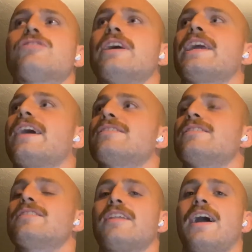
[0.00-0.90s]
and it gets
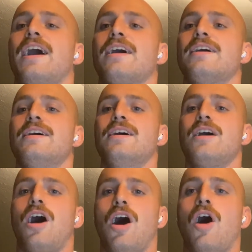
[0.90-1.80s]
into that
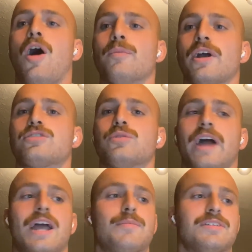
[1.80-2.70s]
arm wrestle
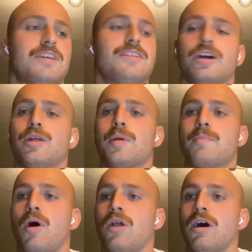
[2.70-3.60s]
game, it's either going to be
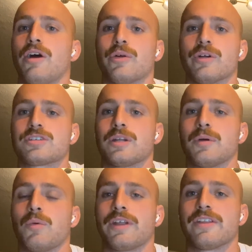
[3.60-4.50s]
Pollard or it's going to be
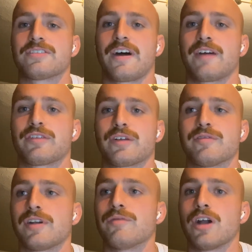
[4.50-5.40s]
one of the South African
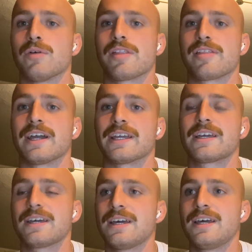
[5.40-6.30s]
front row, I think,
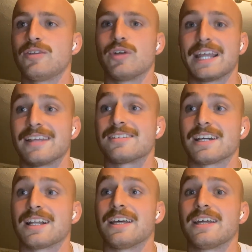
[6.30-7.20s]

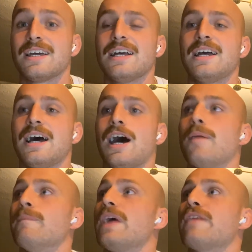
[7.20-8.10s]
realistically.
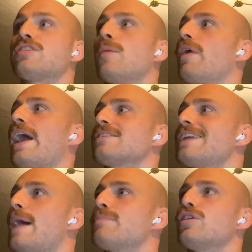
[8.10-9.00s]
If someone has an
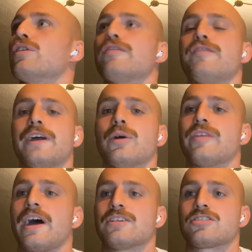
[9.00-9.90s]
absolute field
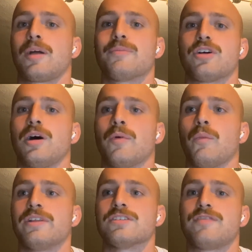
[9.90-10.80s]
day at scrum time and
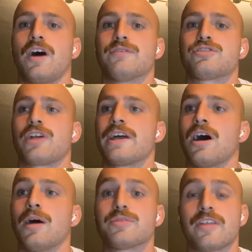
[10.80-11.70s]
wins 5 straight
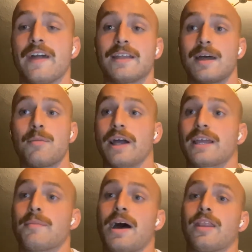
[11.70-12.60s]
arms, then they might
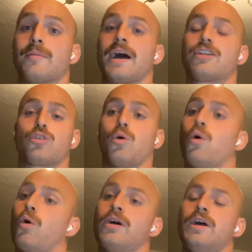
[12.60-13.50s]
get man of the match, or